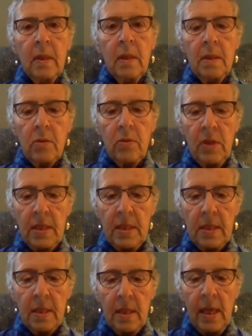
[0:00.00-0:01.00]
So this
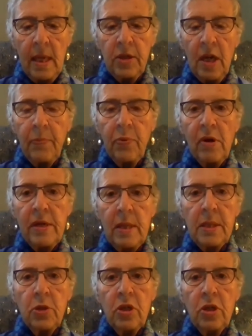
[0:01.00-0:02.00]
is a temporary
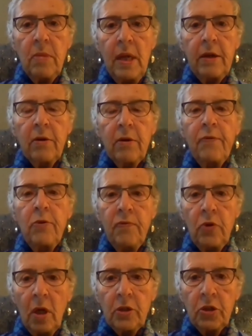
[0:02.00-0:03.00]
decision maker. If you've
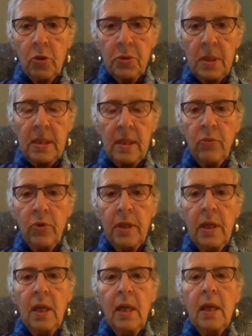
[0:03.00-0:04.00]
not chosen
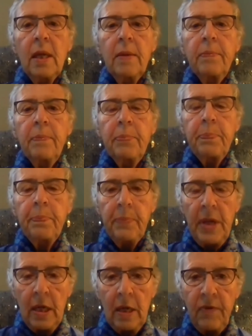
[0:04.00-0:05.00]
someone
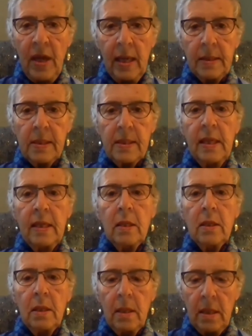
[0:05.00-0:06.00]
in advance,
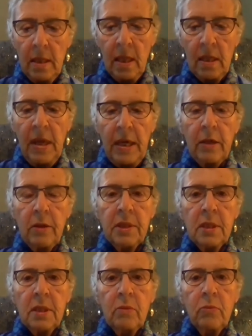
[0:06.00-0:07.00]
then the medical
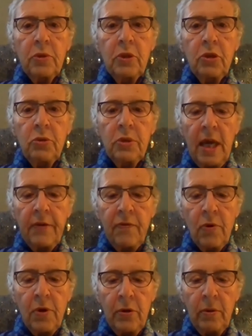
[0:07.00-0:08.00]
system will choose that
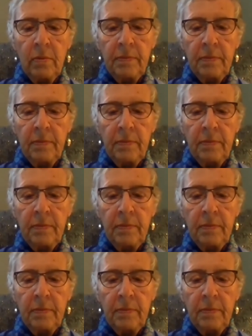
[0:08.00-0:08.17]
for you.